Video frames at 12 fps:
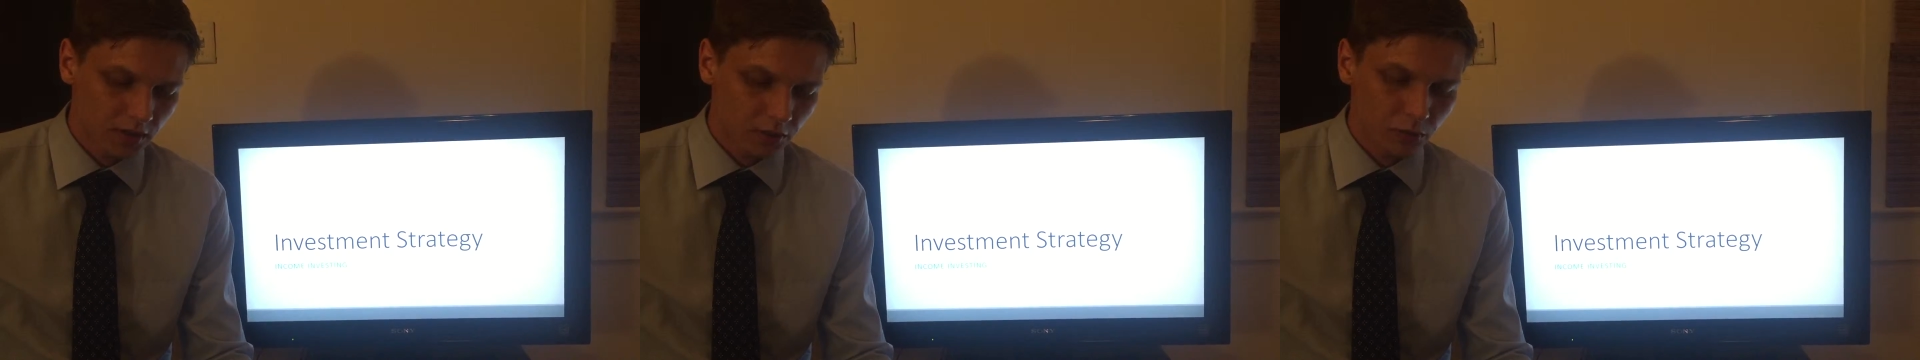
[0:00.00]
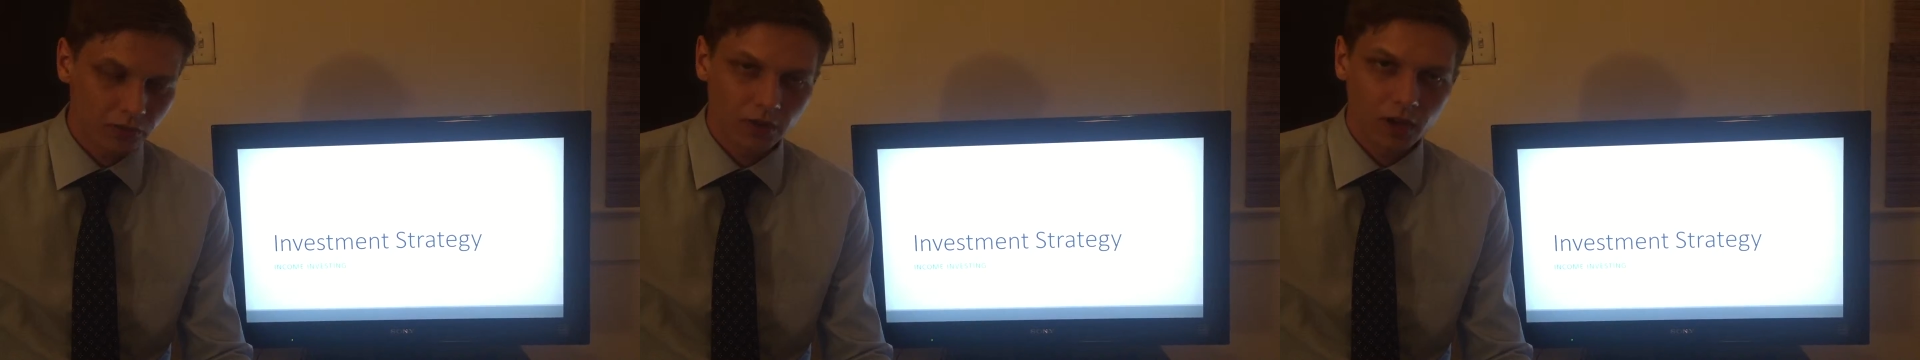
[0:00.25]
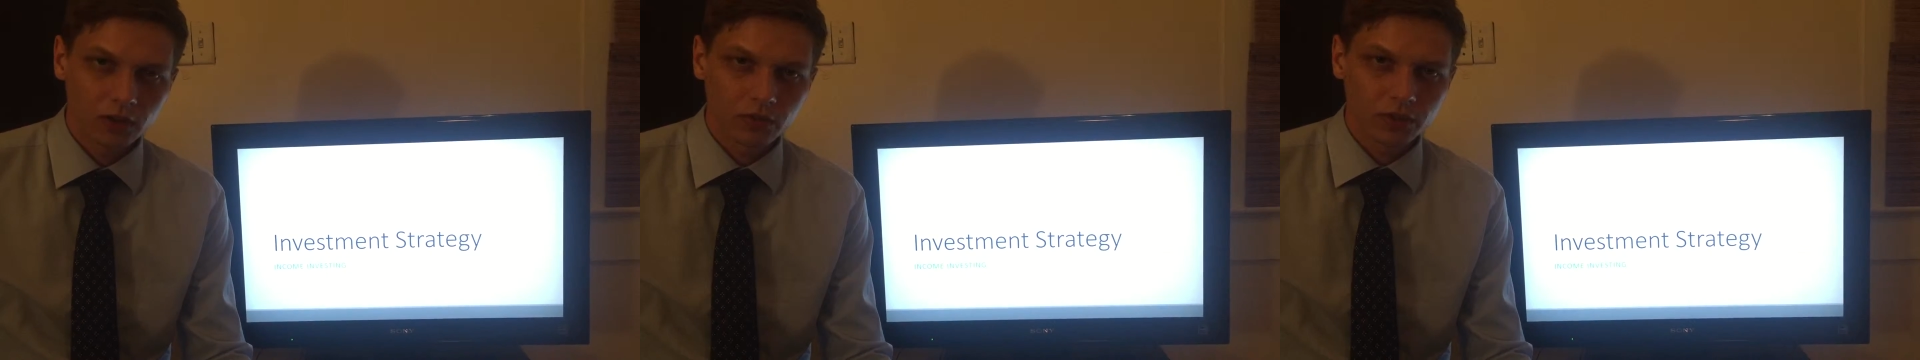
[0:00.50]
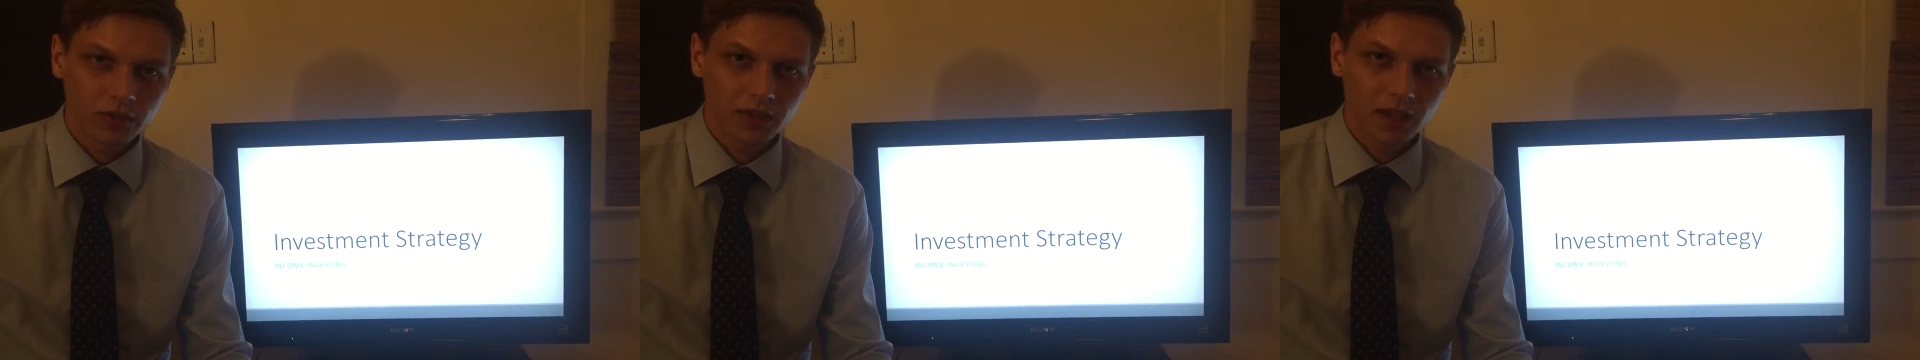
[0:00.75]
that will follow
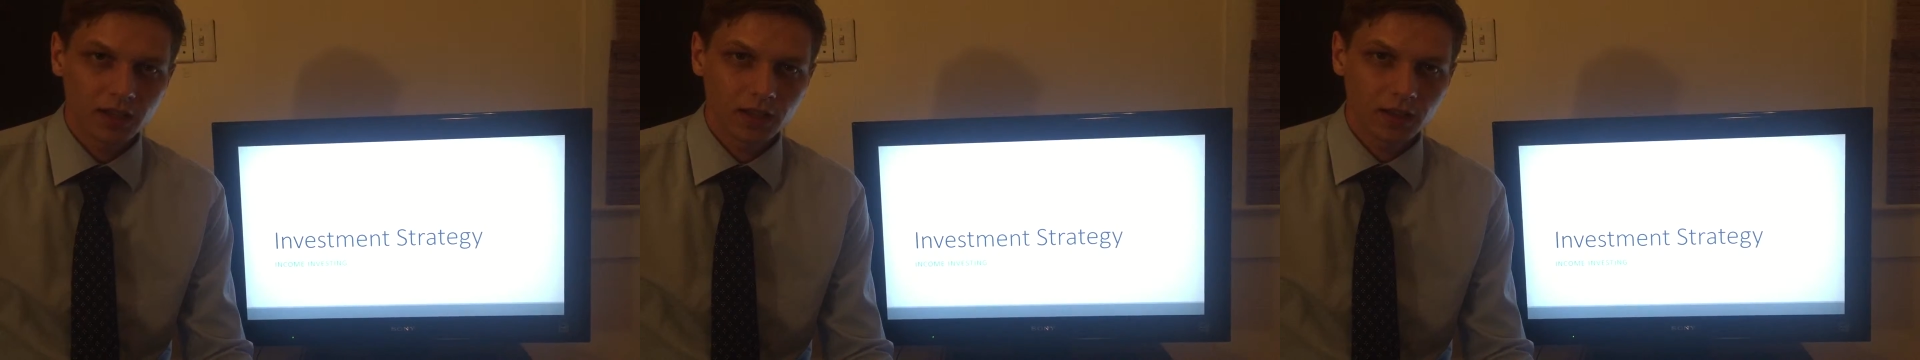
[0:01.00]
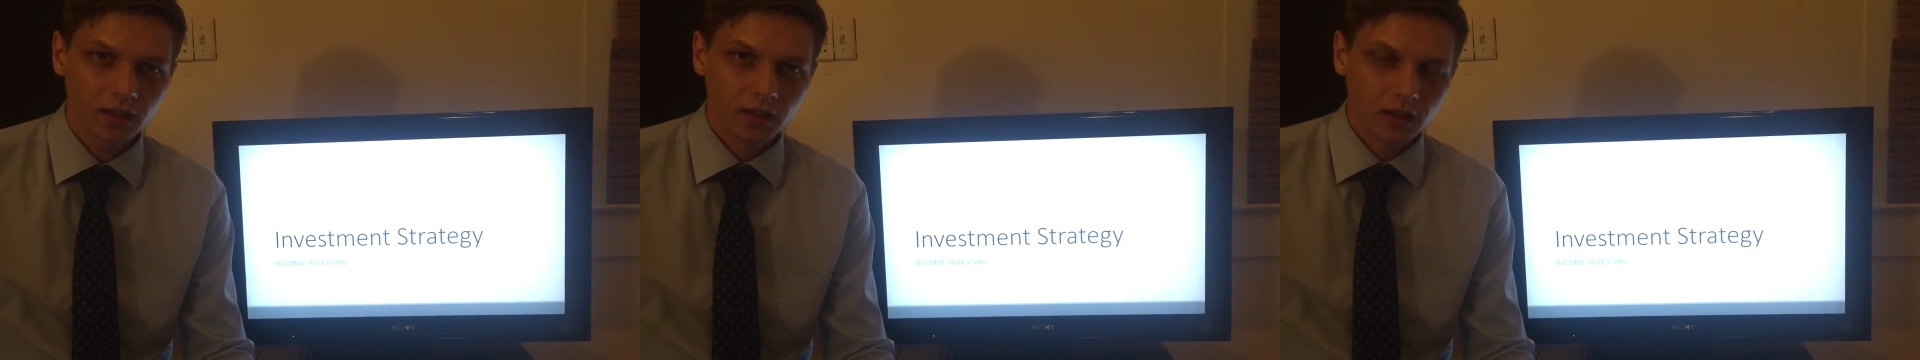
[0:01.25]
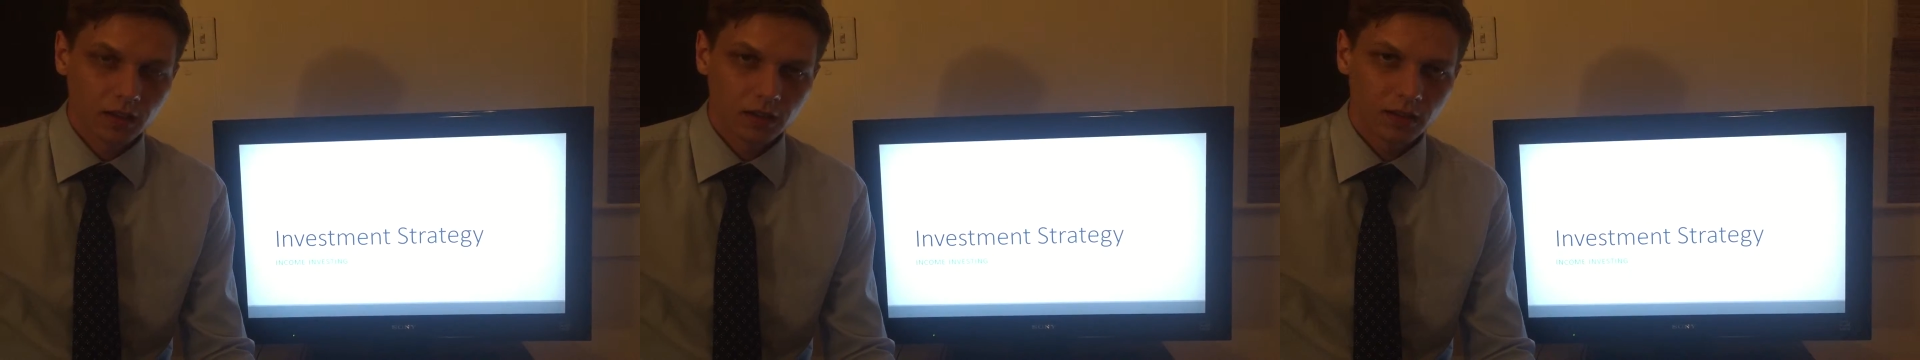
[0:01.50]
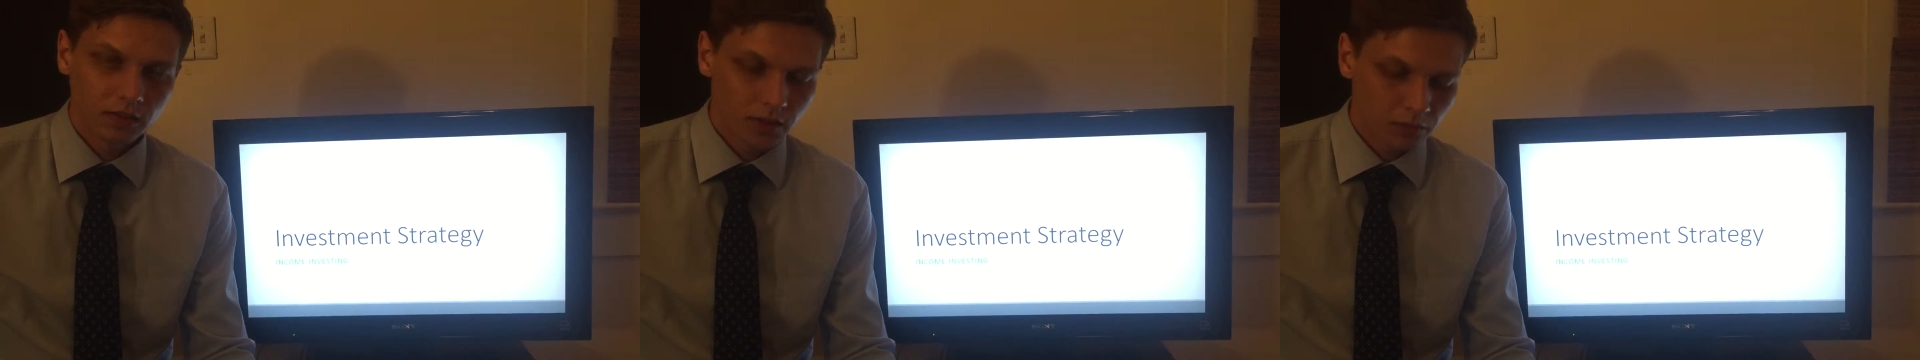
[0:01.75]
a steady
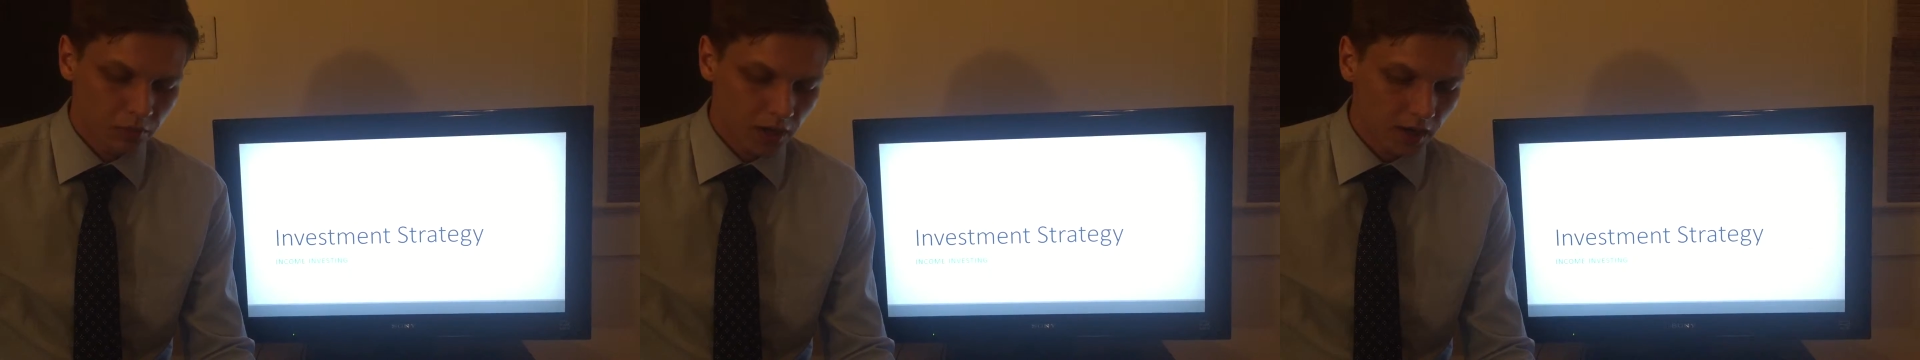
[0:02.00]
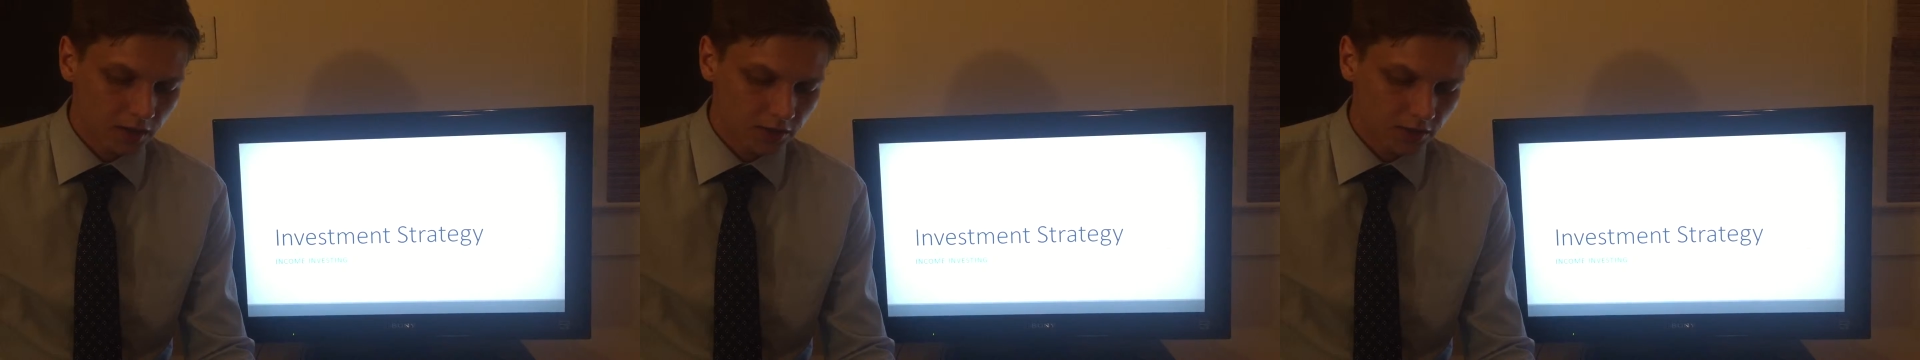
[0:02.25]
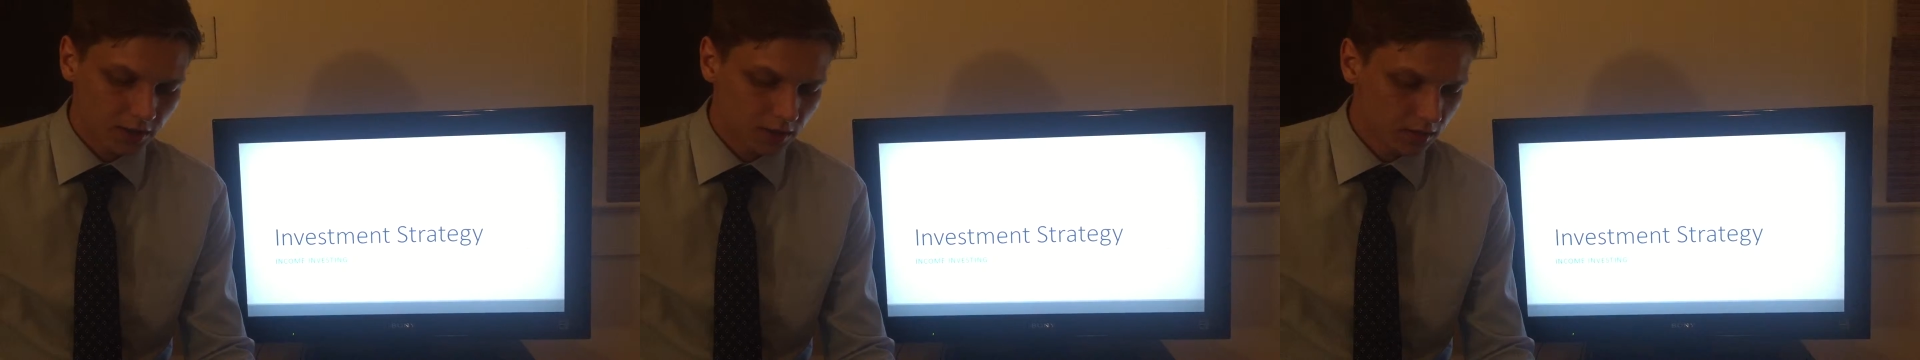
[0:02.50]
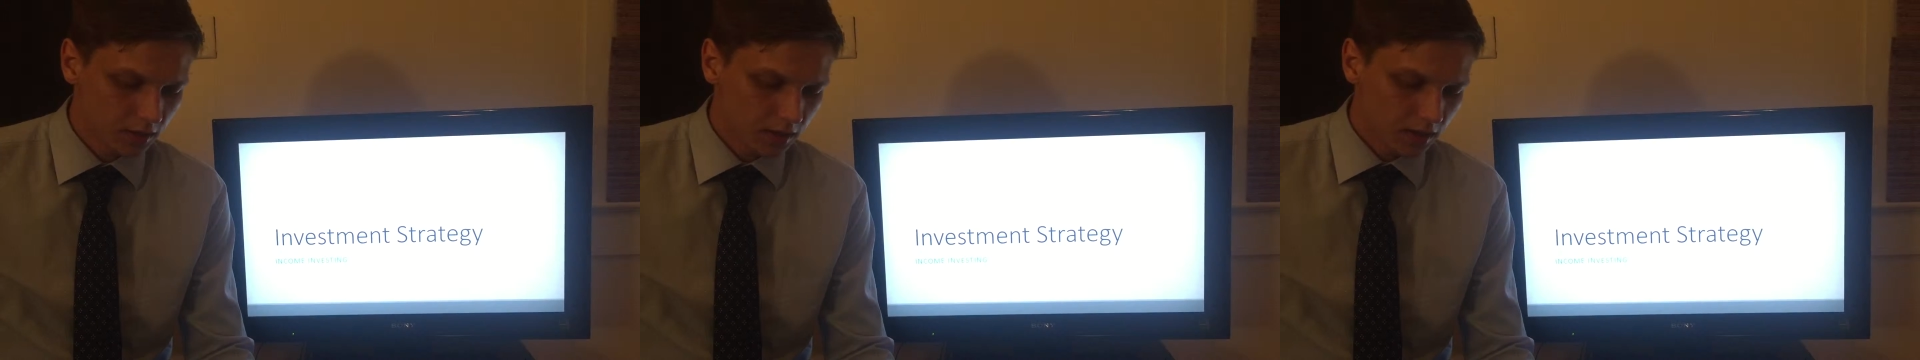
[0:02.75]
dividend
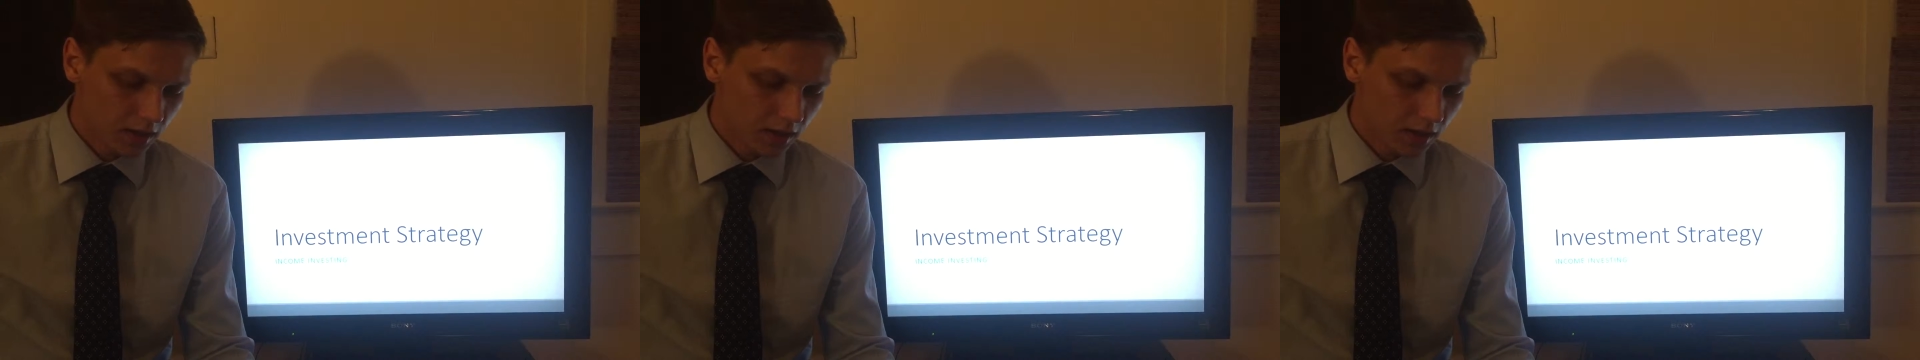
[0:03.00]
policy